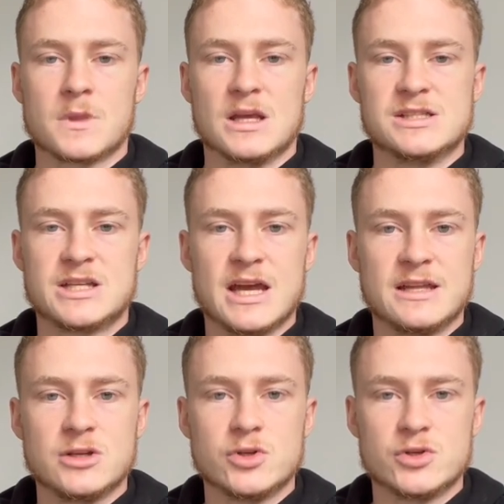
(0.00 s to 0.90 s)
He's
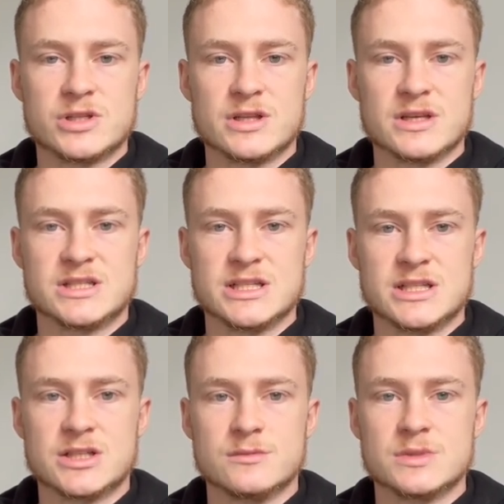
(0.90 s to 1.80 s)
getting used to the
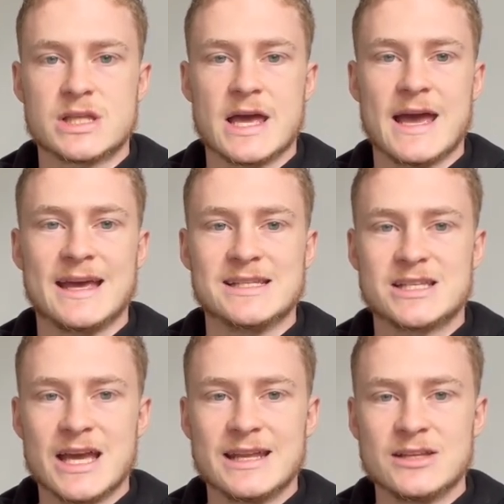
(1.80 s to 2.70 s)
systems there, he's
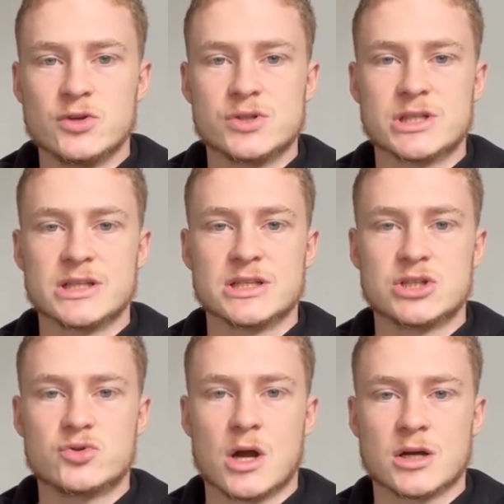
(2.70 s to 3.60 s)
getting used to the
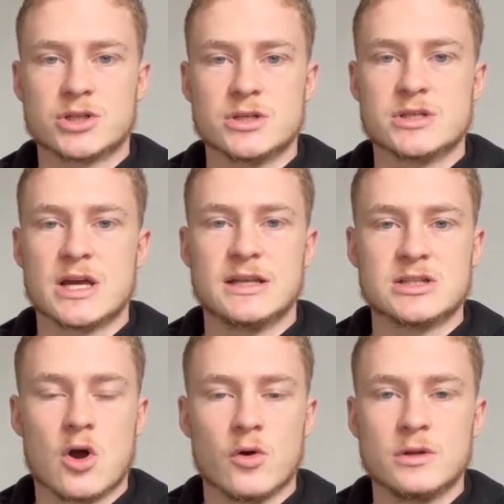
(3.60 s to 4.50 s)
structures, and
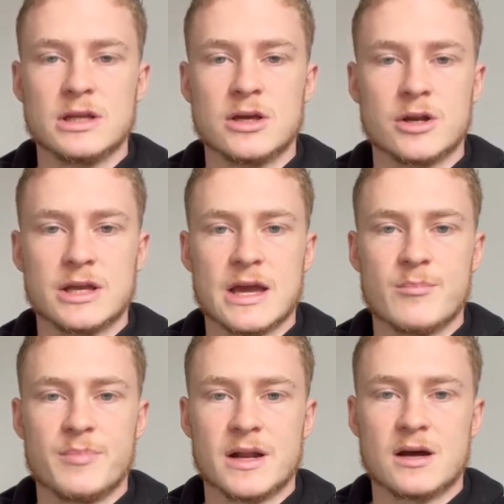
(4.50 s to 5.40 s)
he's only going to
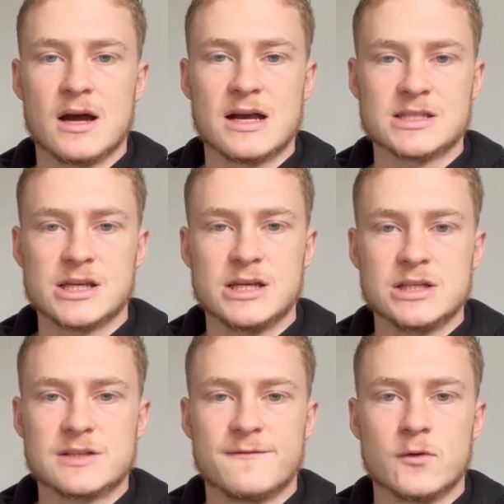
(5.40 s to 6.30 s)
get better as he
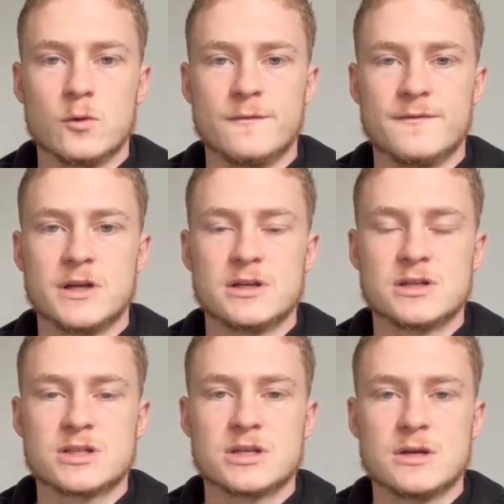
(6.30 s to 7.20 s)
hits full
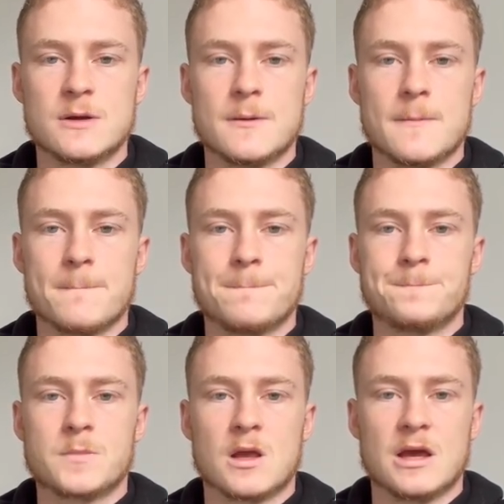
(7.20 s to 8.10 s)
fitness.
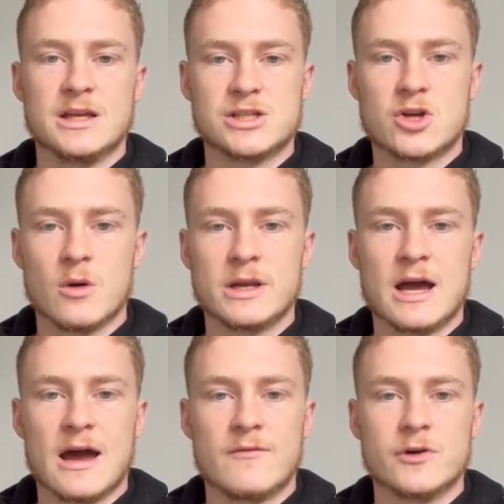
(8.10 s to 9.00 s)
He's going
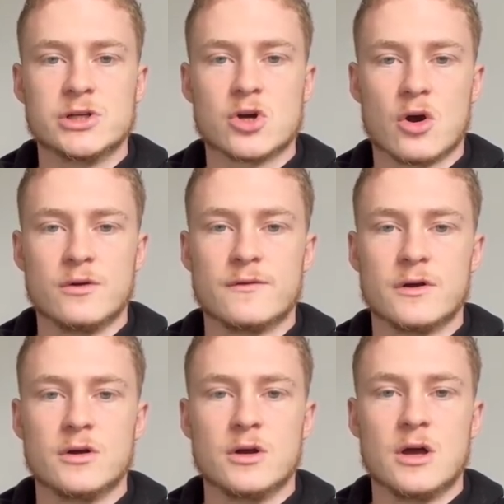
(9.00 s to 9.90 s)
to average
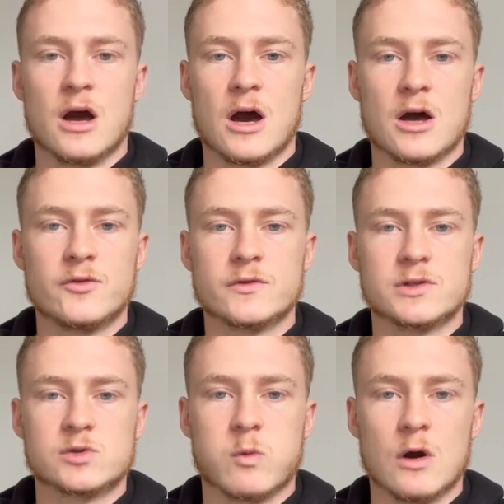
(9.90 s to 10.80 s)
over
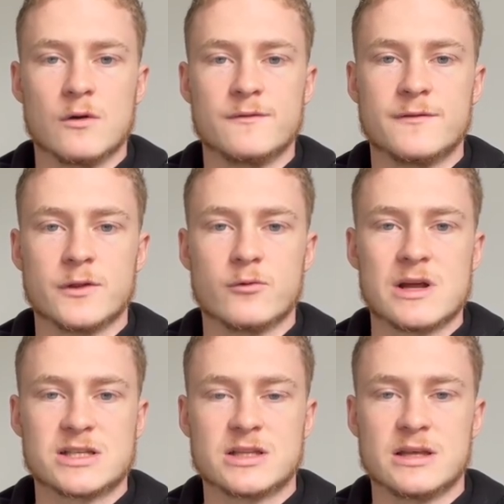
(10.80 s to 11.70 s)
112 for the
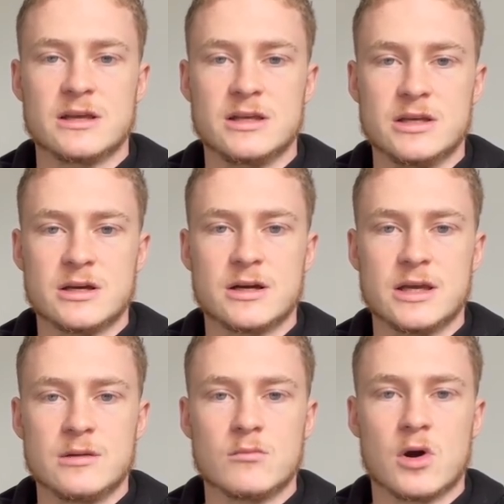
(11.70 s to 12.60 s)
rest of the year,
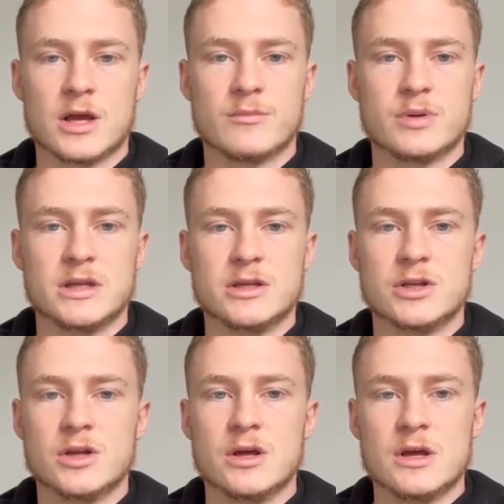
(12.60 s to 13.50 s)
in my
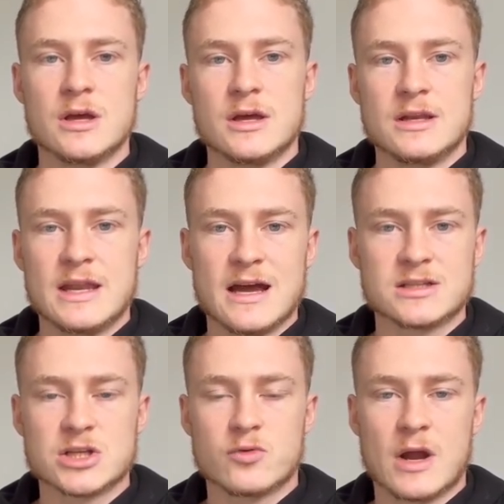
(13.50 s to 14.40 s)
opinion.
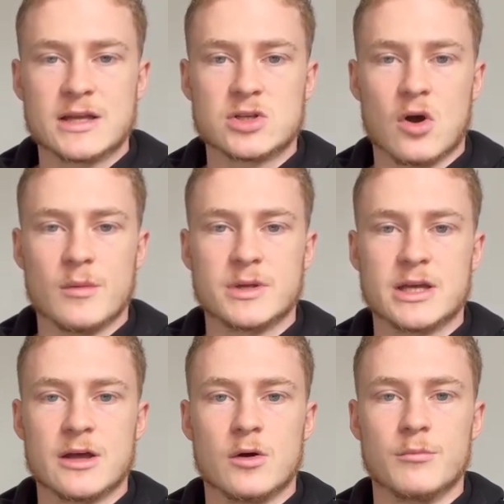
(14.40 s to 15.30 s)
Now's a great time to
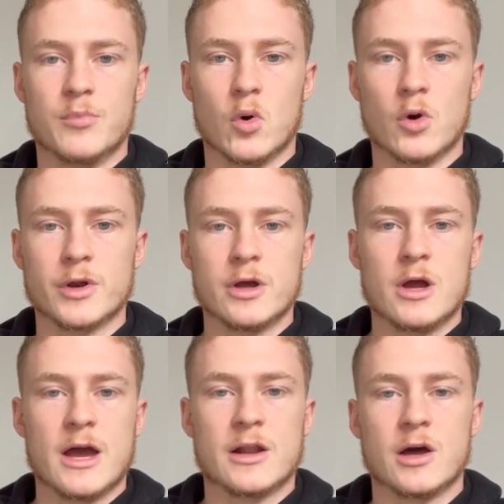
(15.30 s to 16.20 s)
get on board,
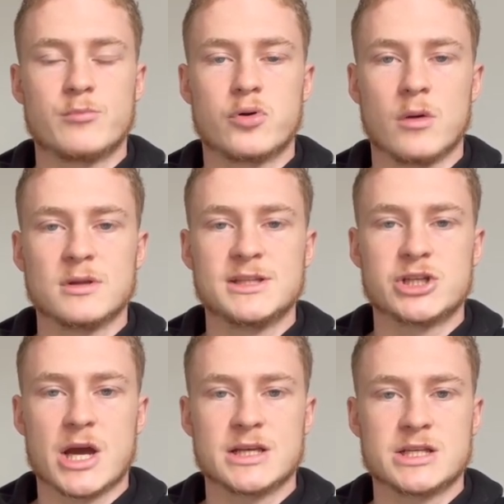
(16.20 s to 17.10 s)
and I'd probably
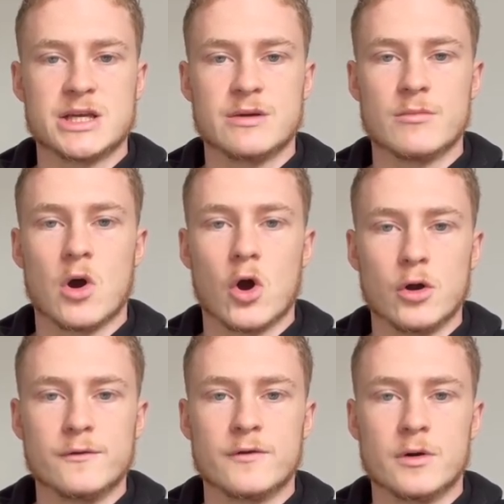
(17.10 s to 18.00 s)
chase him
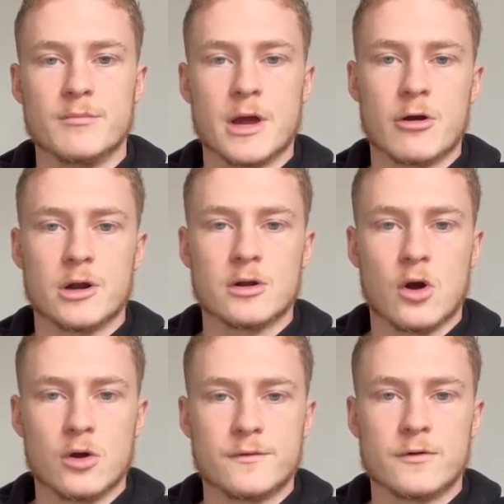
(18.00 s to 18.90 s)
over a Merritt,
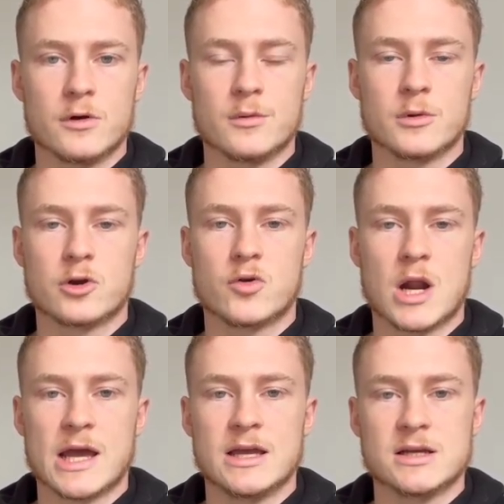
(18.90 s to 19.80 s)
over a
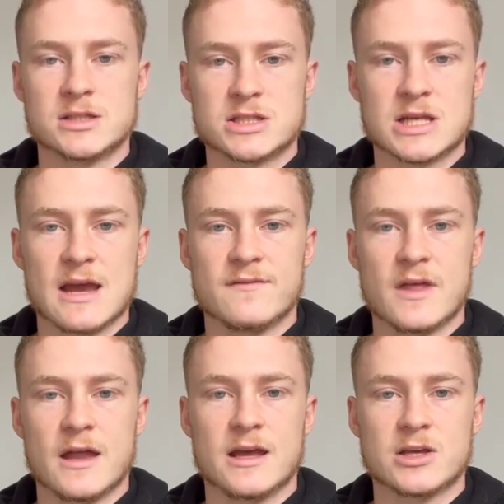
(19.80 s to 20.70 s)
McRae, and save
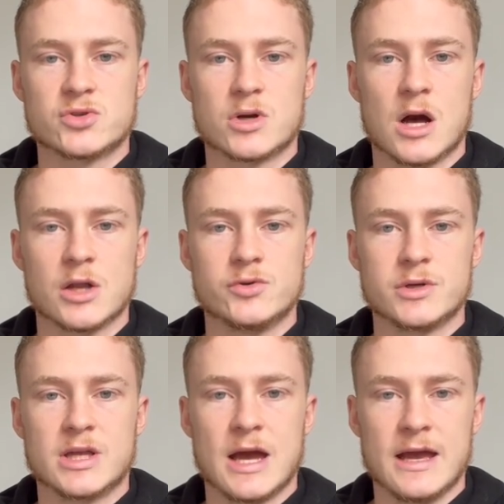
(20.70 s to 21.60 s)
that extra
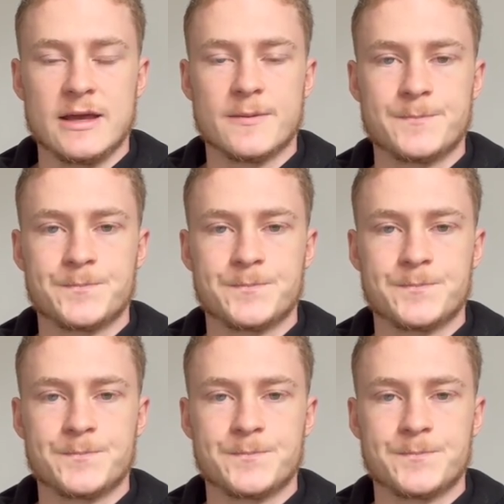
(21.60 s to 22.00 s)
100k.